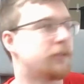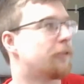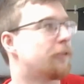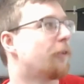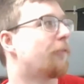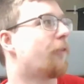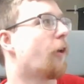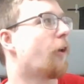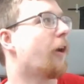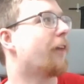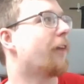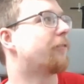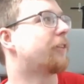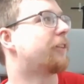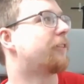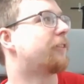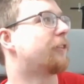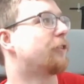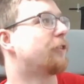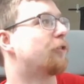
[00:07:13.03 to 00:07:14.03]
So far, I've
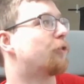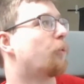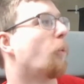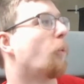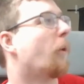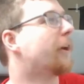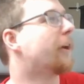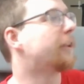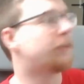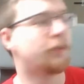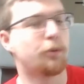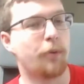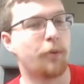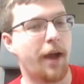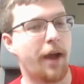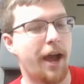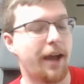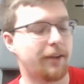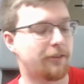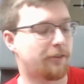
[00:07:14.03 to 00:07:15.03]
listed 22
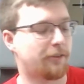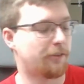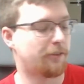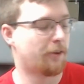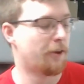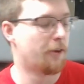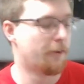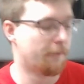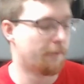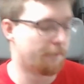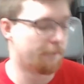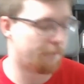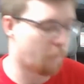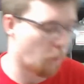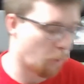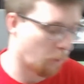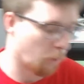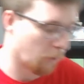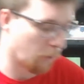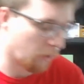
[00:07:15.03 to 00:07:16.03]
hats
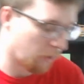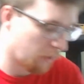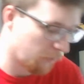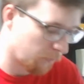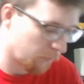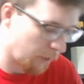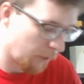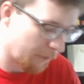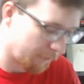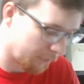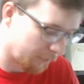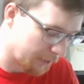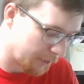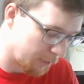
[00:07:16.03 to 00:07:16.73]
for roughly